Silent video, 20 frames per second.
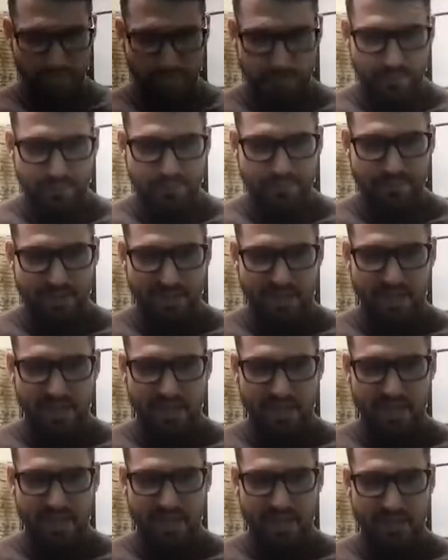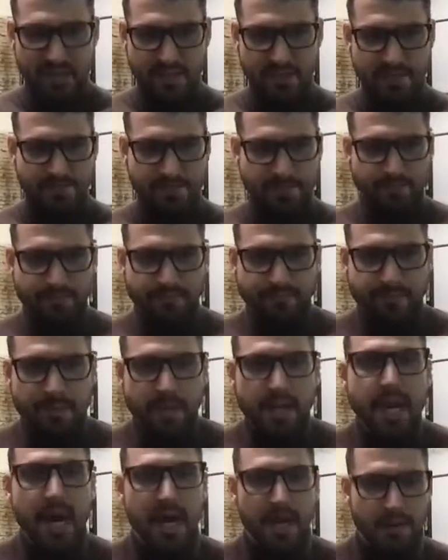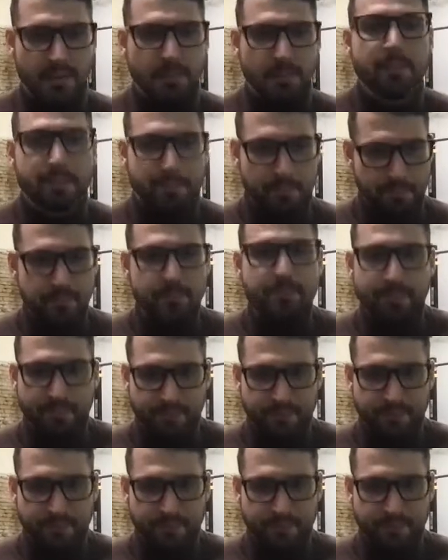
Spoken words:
switch the deadlift, you know, that can be